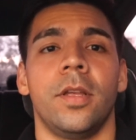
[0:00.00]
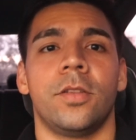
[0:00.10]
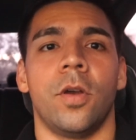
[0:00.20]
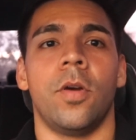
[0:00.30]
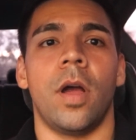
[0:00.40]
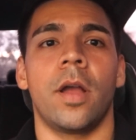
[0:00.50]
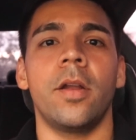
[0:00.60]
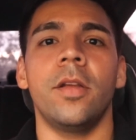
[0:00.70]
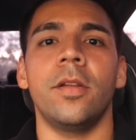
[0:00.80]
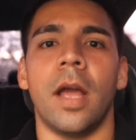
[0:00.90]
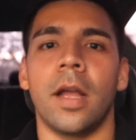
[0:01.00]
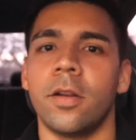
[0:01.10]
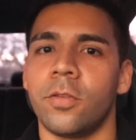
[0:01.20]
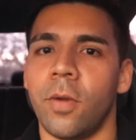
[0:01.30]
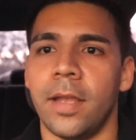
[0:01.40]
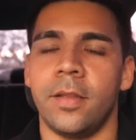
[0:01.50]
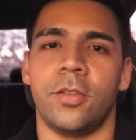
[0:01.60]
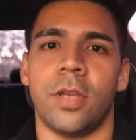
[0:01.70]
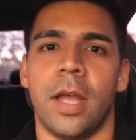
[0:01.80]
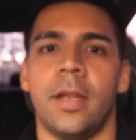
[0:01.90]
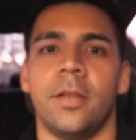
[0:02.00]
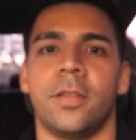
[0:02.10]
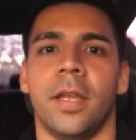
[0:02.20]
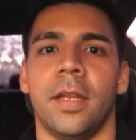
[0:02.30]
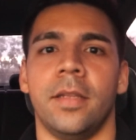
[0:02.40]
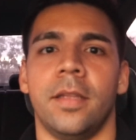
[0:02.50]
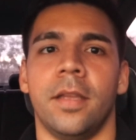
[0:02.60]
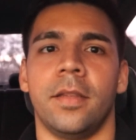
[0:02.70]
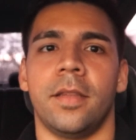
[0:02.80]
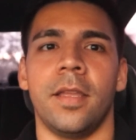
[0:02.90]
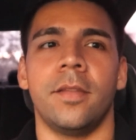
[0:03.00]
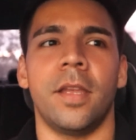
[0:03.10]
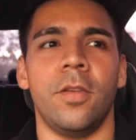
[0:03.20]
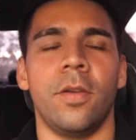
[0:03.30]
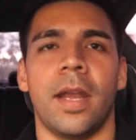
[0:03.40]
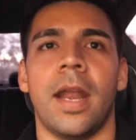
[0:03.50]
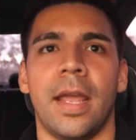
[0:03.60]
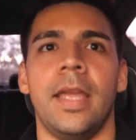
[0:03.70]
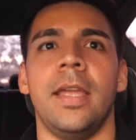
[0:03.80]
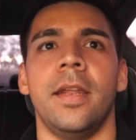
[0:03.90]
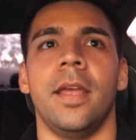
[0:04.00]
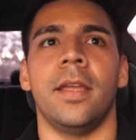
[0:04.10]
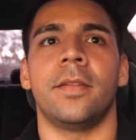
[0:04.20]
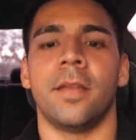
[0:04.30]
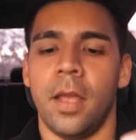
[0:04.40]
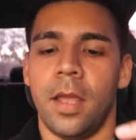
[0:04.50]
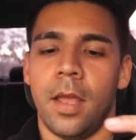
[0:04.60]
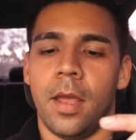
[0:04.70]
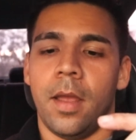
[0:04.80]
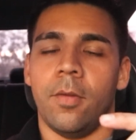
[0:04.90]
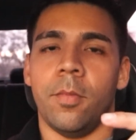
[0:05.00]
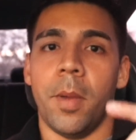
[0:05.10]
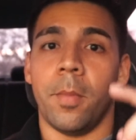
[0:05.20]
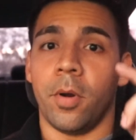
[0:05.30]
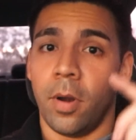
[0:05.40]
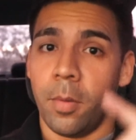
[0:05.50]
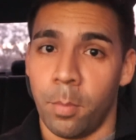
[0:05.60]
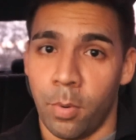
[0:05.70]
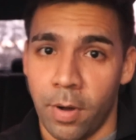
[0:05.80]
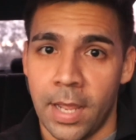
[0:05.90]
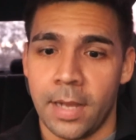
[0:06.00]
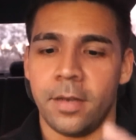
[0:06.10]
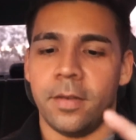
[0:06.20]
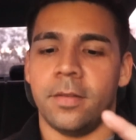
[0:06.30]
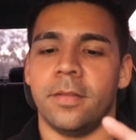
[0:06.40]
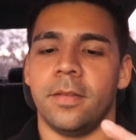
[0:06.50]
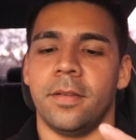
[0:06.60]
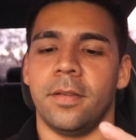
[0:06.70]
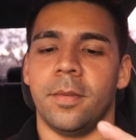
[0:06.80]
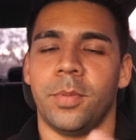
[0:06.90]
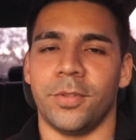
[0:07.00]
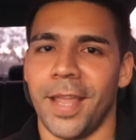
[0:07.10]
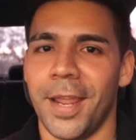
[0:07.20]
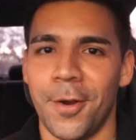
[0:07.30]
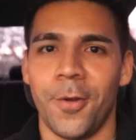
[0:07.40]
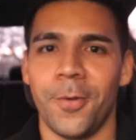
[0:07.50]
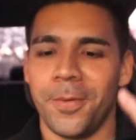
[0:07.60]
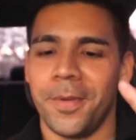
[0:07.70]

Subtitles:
So I'm gonna try this challenge, and the things that you cannot eat is, remember, bread, potato,